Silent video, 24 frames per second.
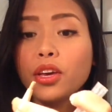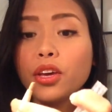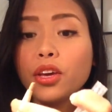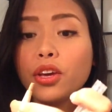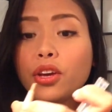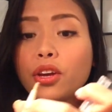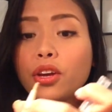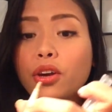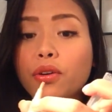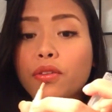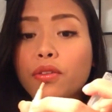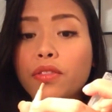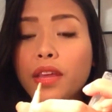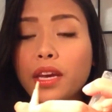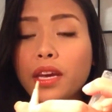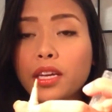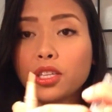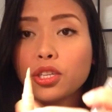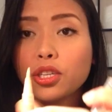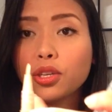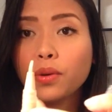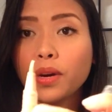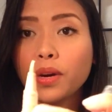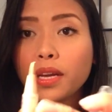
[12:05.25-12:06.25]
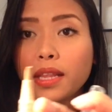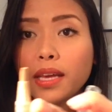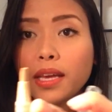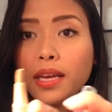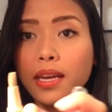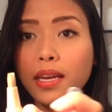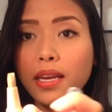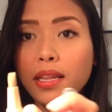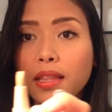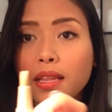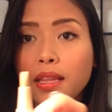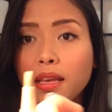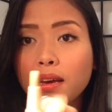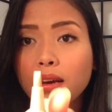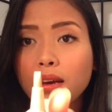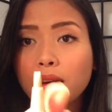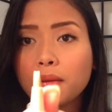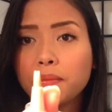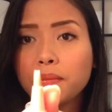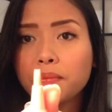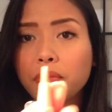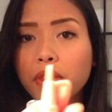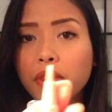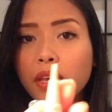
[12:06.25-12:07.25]
you know, thing to it, and
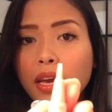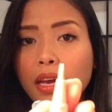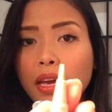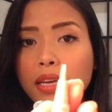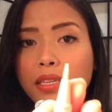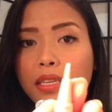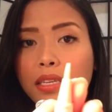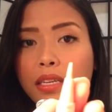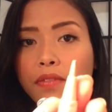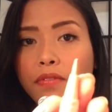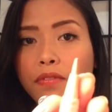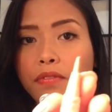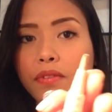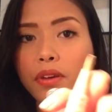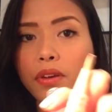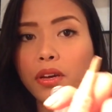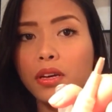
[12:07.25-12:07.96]
it has a